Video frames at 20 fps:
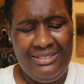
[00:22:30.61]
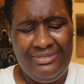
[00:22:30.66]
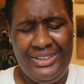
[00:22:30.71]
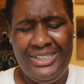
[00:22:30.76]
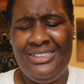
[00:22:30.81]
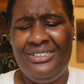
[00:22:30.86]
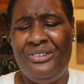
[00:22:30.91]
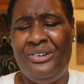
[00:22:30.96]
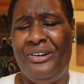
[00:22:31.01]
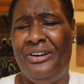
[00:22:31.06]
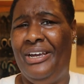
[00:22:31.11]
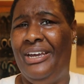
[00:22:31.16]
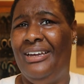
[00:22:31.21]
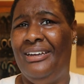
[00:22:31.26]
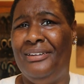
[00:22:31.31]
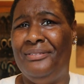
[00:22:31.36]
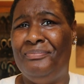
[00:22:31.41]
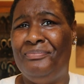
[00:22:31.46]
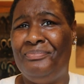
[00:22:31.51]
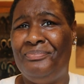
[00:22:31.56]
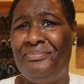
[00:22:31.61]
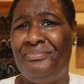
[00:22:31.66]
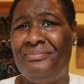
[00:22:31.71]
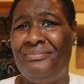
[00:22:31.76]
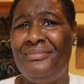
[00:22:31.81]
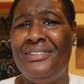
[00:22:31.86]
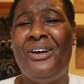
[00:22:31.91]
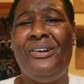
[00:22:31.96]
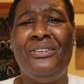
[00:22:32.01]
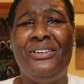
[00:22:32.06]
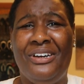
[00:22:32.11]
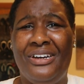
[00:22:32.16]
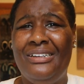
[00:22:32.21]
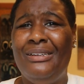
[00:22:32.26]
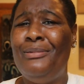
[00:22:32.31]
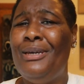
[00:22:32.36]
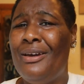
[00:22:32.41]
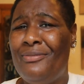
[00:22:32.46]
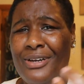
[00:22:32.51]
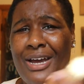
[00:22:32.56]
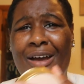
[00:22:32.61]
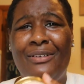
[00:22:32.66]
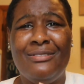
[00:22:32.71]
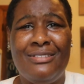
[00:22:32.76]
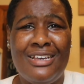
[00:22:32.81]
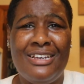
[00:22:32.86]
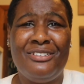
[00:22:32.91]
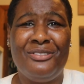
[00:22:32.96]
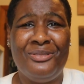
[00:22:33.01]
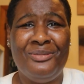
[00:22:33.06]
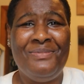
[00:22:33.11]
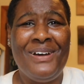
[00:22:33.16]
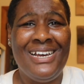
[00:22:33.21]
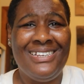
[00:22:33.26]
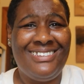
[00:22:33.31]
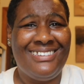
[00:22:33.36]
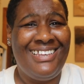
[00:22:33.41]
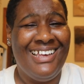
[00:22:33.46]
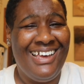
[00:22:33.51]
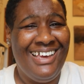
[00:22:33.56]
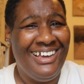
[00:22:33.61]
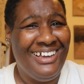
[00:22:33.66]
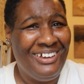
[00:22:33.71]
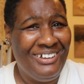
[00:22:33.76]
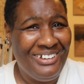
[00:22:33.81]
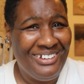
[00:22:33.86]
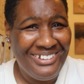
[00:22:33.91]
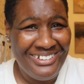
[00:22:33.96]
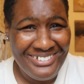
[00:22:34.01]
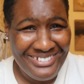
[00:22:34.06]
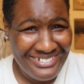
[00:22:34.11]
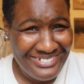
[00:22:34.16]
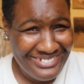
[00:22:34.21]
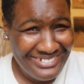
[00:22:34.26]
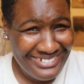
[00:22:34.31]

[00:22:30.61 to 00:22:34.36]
Victoria, hold on. Let me have a conversation with myself.